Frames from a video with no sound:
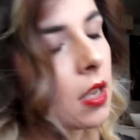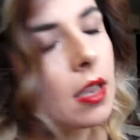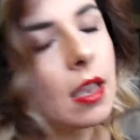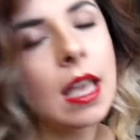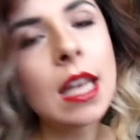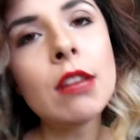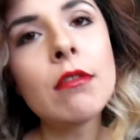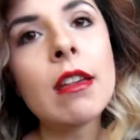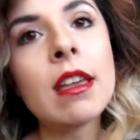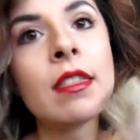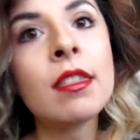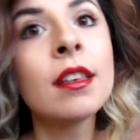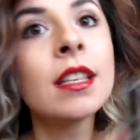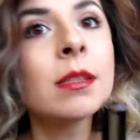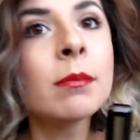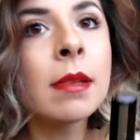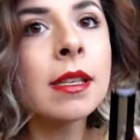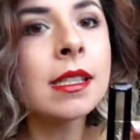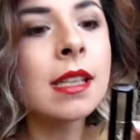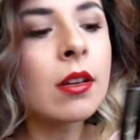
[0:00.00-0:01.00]
Anyway, this
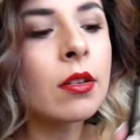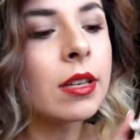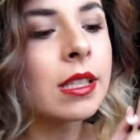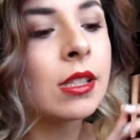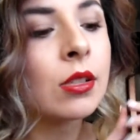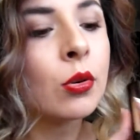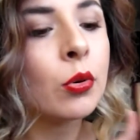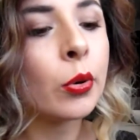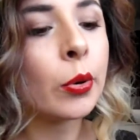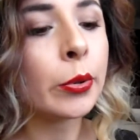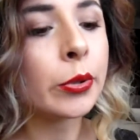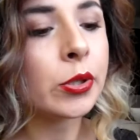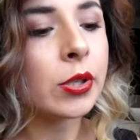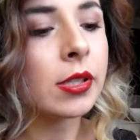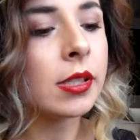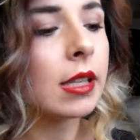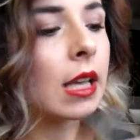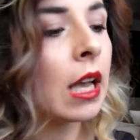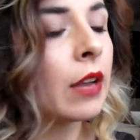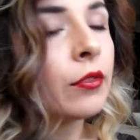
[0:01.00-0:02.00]
mascara is
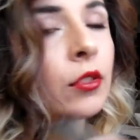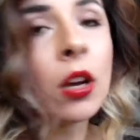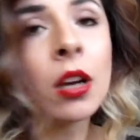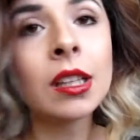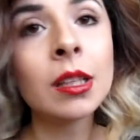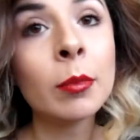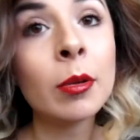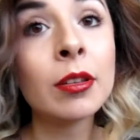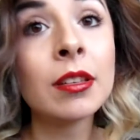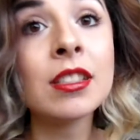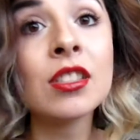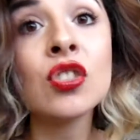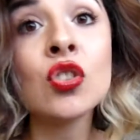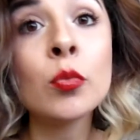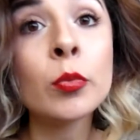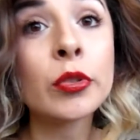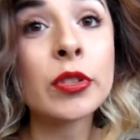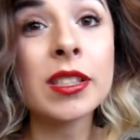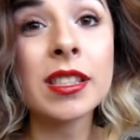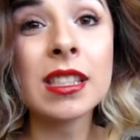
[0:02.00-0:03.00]
gorgeous. I've talked about this
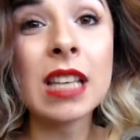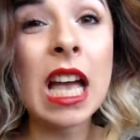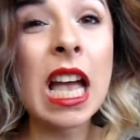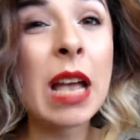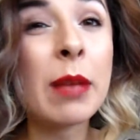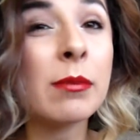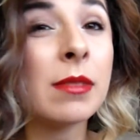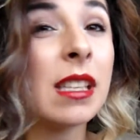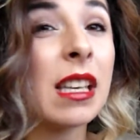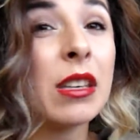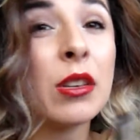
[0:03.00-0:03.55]
numerous times.